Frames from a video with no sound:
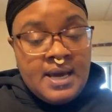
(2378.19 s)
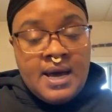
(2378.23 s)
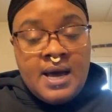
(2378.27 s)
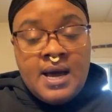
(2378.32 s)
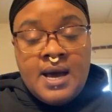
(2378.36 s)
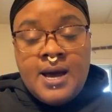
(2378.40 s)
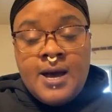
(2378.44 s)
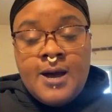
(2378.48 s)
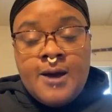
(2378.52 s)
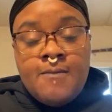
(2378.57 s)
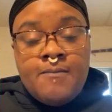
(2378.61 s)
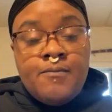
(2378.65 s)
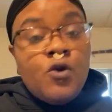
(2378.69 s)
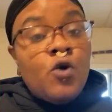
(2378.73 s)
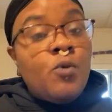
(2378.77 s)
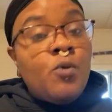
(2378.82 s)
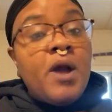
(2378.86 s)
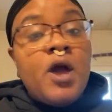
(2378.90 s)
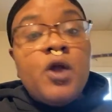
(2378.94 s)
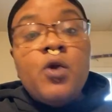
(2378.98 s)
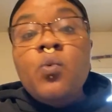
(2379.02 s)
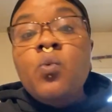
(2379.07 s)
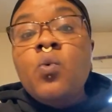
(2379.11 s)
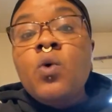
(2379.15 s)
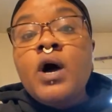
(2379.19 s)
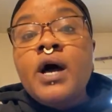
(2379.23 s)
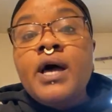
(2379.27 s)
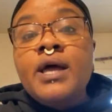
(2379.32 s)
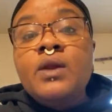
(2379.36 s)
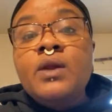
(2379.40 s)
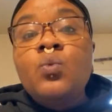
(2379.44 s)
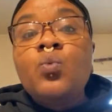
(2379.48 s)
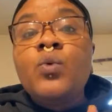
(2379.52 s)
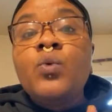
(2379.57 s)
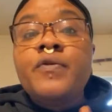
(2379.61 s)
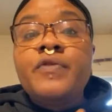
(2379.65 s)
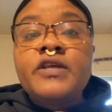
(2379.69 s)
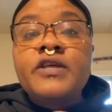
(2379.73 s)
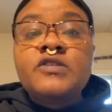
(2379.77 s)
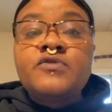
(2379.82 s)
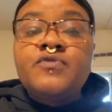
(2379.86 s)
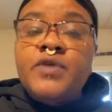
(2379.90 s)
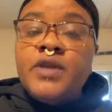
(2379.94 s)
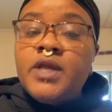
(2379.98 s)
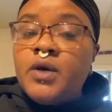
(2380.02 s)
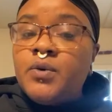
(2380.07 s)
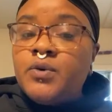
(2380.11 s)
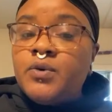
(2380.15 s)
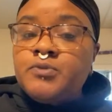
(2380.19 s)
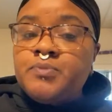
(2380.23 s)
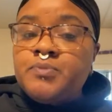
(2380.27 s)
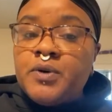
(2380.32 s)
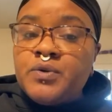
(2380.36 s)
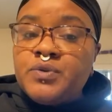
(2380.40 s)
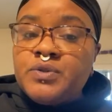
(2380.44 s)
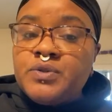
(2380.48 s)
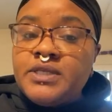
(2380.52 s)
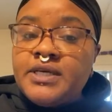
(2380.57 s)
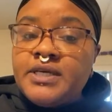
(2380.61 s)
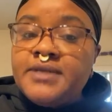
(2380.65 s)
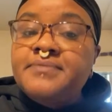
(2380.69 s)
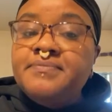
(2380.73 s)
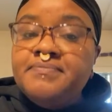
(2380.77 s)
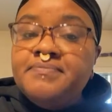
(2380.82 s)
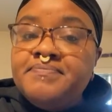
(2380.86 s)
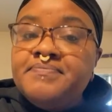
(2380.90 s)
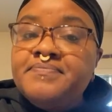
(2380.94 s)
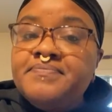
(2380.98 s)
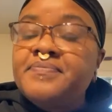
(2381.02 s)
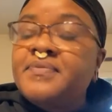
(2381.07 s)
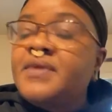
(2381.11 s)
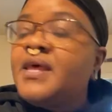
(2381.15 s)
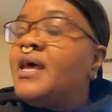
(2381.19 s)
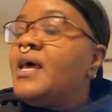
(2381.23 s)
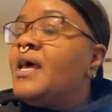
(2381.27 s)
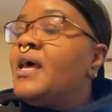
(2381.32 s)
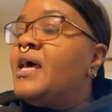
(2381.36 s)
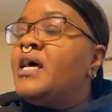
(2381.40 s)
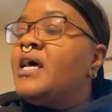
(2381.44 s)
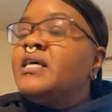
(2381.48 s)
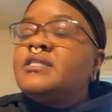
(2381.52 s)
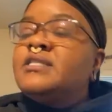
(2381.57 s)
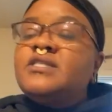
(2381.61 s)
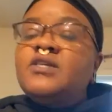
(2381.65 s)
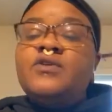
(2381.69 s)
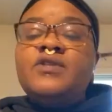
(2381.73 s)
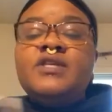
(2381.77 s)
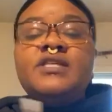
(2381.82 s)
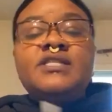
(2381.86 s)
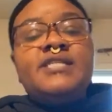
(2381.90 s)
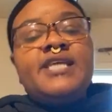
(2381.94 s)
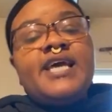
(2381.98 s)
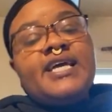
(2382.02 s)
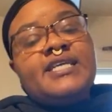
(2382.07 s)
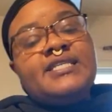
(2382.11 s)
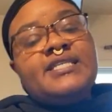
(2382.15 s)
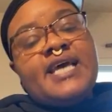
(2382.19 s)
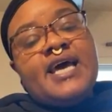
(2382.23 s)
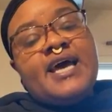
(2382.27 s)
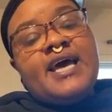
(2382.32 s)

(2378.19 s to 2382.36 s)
no matter what, when this video is posted. So this next